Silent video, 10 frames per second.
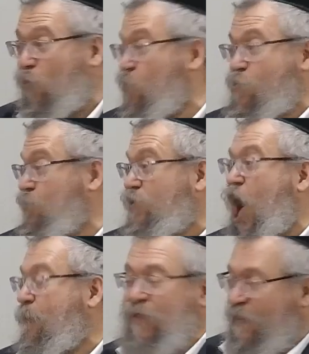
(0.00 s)

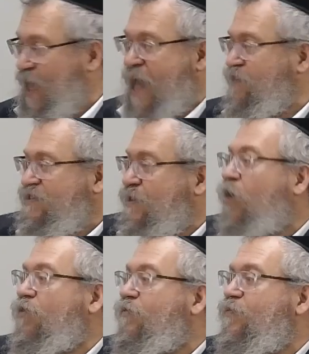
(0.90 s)
world, of the
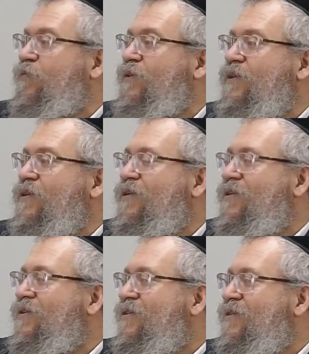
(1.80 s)
mitzvahs, is
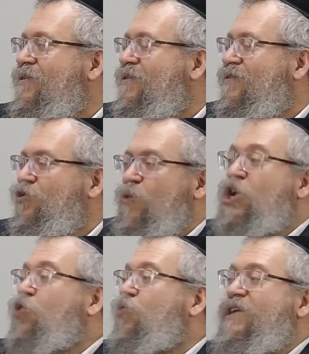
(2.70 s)
in any way
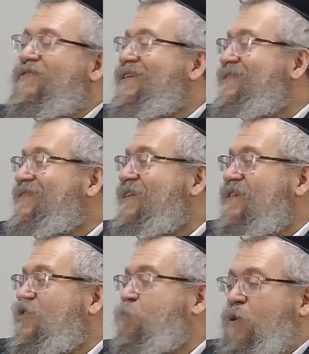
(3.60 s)

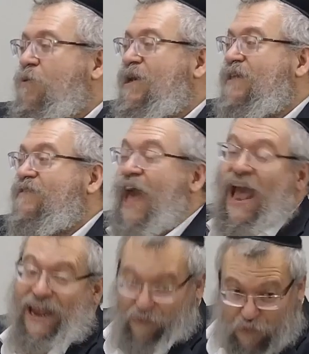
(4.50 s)
relatable
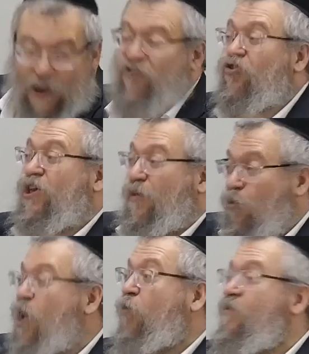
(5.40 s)
to our
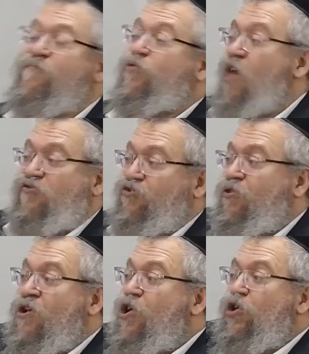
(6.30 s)
pleasure,
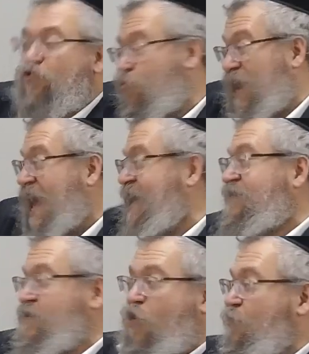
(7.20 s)
we know that we would
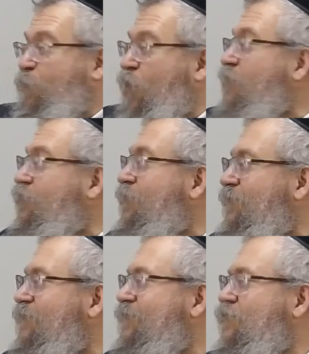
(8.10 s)
never
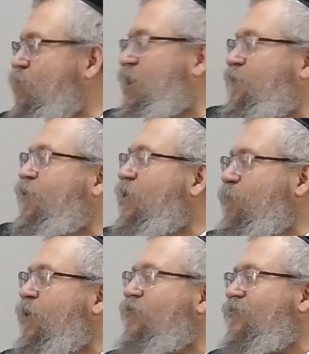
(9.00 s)
submit ourselves to
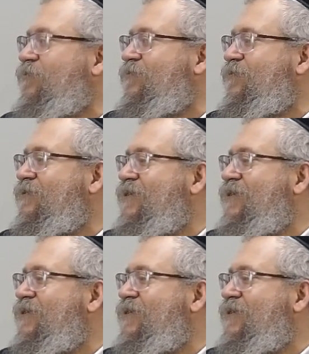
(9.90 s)
being tortured,